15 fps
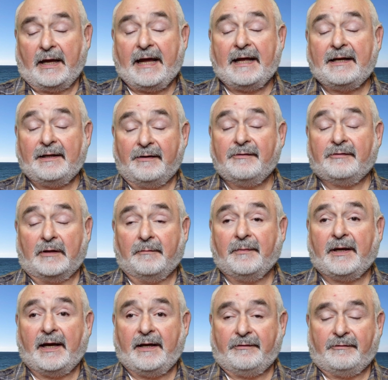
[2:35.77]
and in some
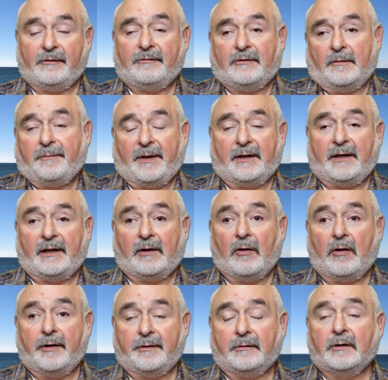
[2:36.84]
cases, depending
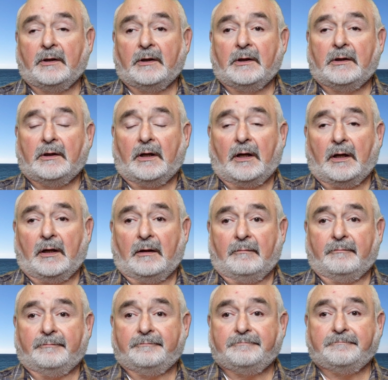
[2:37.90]
on
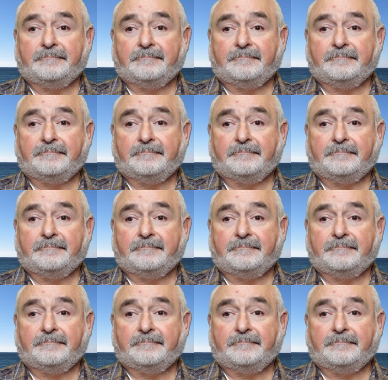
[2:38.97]
um,